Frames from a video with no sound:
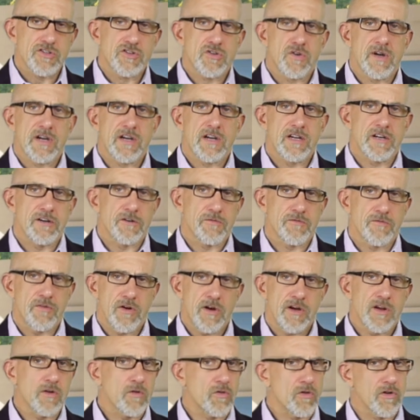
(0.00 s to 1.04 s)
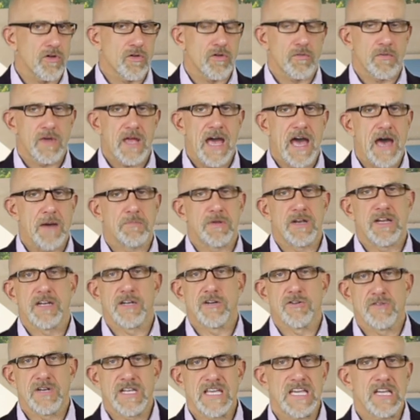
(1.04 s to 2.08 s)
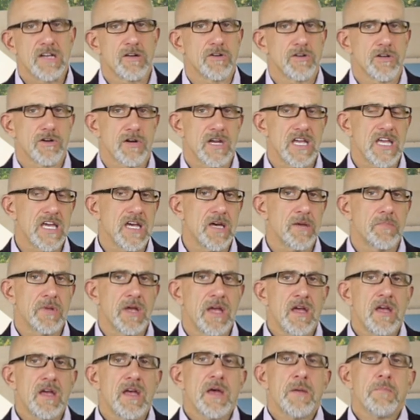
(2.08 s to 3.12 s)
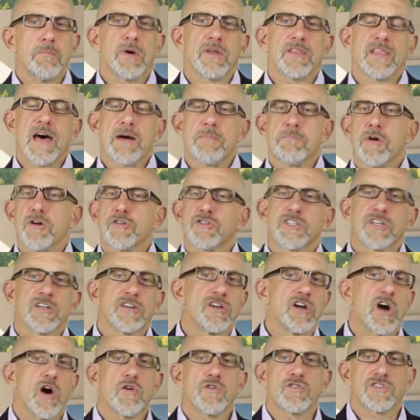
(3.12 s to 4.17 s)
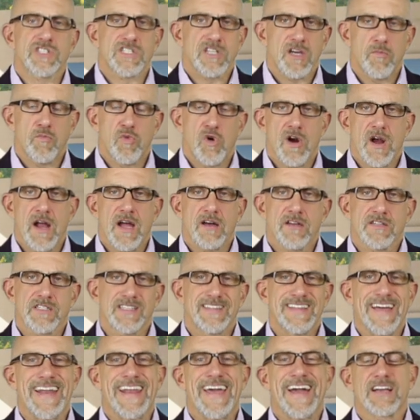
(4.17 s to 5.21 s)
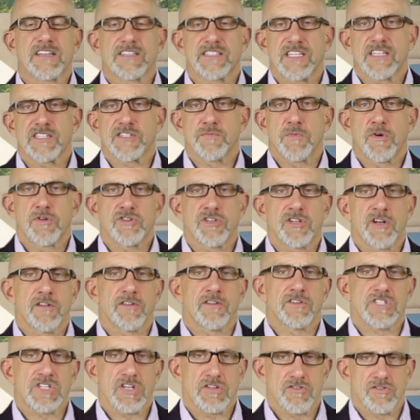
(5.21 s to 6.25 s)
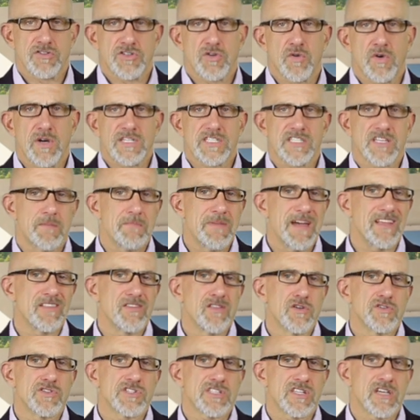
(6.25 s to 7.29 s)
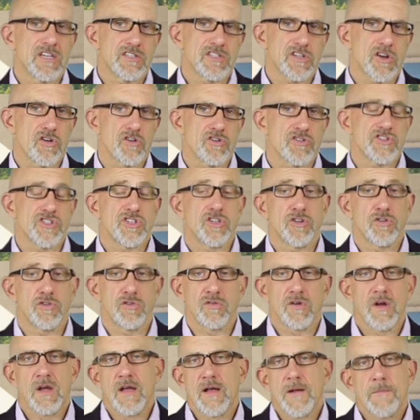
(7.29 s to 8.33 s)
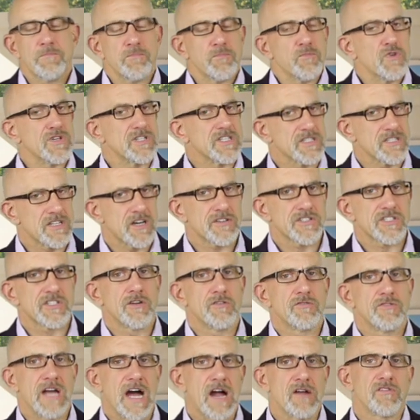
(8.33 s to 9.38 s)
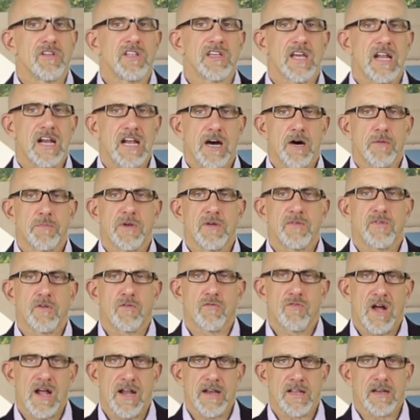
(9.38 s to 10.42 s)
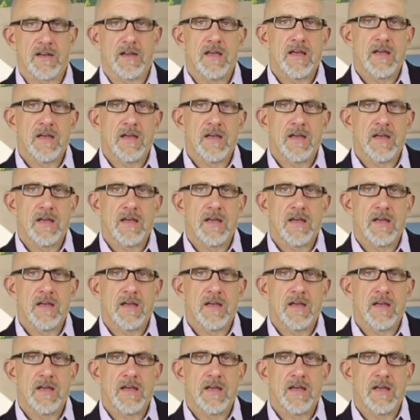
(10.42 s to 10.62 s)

joint in your foot, or it'll happen in your knee or your hip, but that motion goes somewhere else, and that excess motion on those other joints can make those things hurt too, which is also not really going to help you if you're running.